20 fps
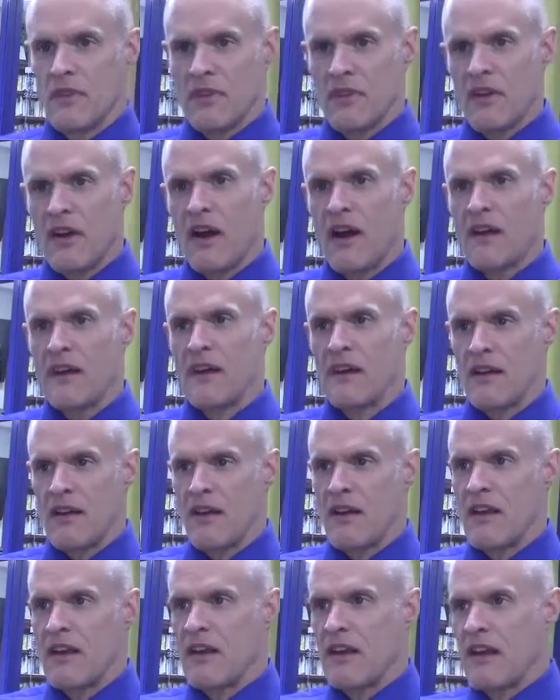thought,
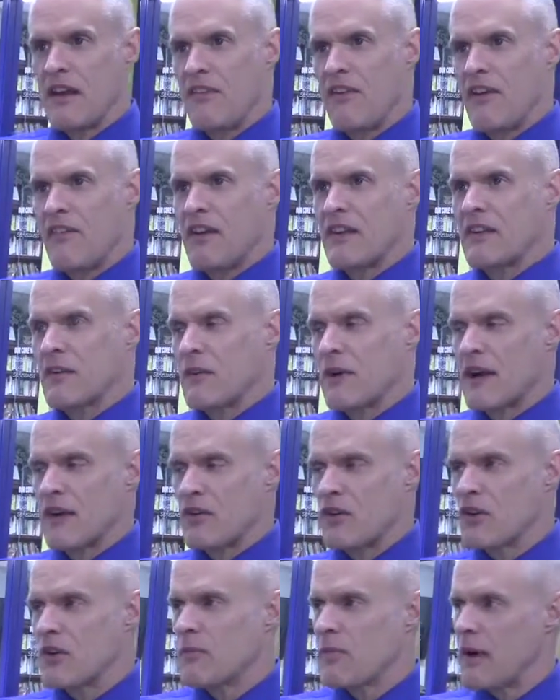if I've got the right
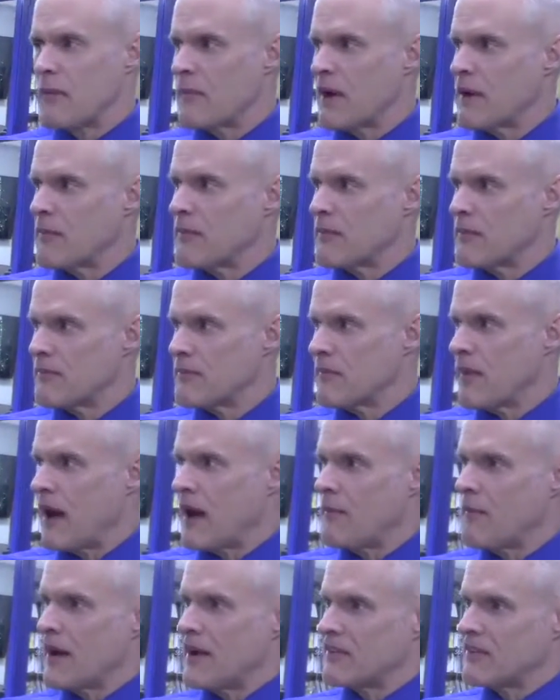group, I
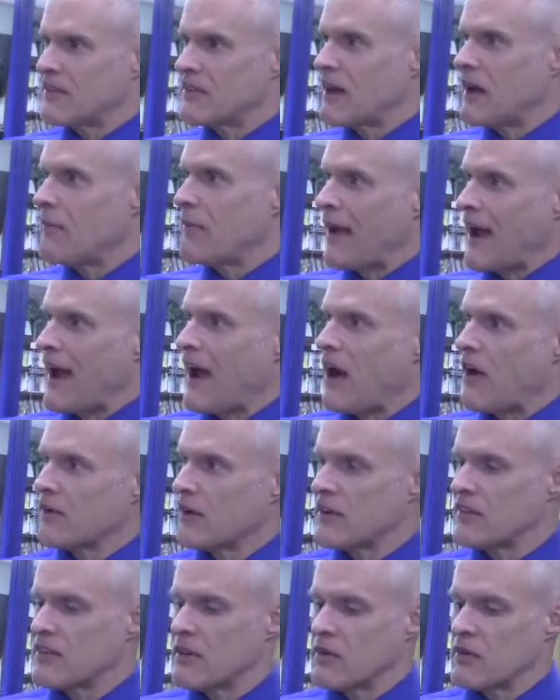might step out,
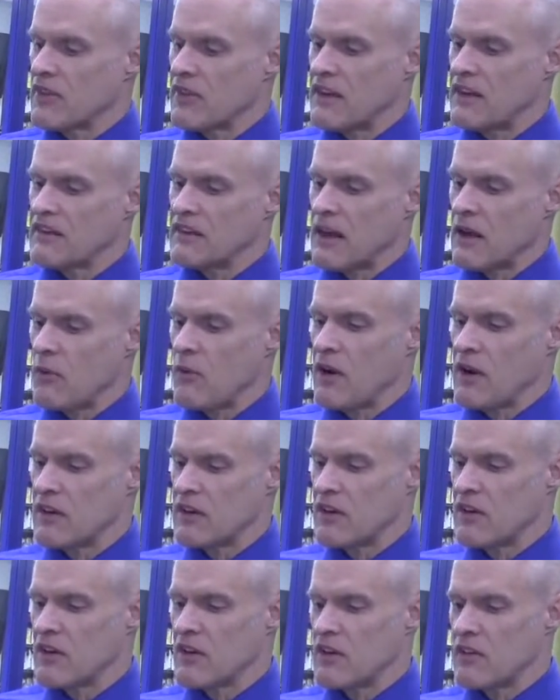because there were things that I
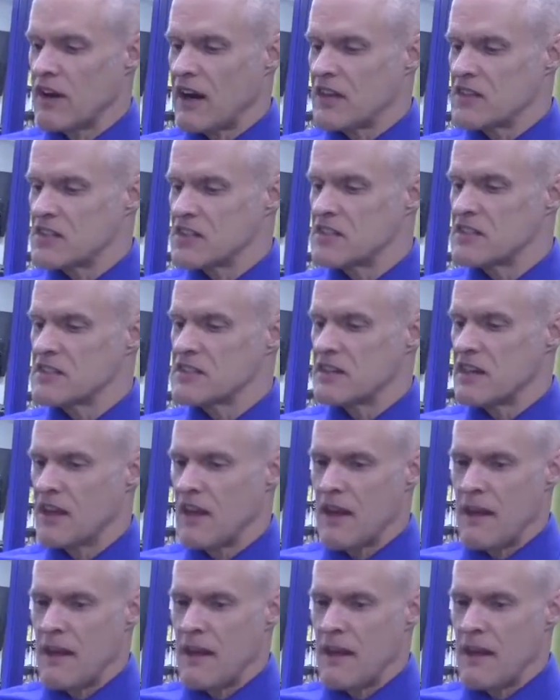wanted to do that I just,